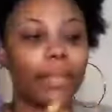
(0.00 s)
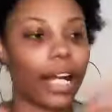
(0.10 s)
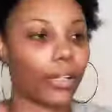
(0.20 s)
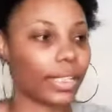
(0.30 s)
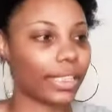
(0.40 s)

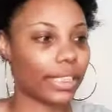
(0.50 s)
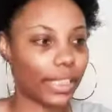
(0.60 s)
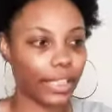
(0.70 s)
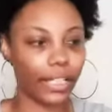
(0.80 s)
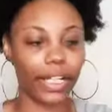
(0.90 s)
not going to sit
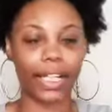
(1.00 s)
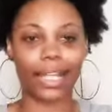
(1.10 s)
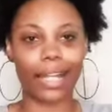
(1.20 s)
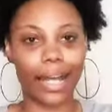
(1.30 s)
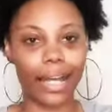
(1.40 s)
here
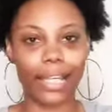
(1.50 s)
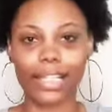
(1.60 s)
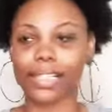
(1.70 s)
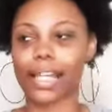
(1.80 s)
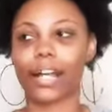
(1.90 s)
and lie.
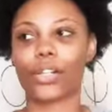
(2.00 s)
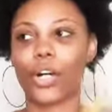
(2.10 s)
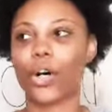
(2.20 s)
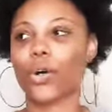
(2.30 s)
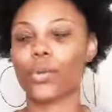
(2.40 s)
It's not going to
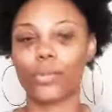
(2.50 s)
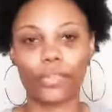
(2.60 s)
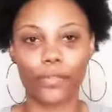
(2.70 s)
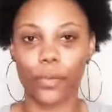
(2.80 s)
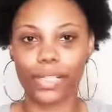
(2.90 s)
hold the
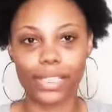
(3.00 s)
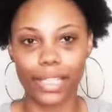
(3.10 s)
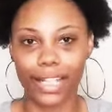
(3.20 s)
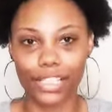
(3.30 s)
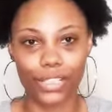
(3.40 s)

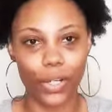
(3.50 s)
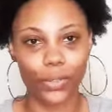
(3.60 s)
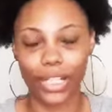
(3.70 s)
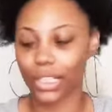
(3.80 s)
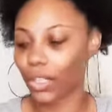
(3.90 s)
4C edges all day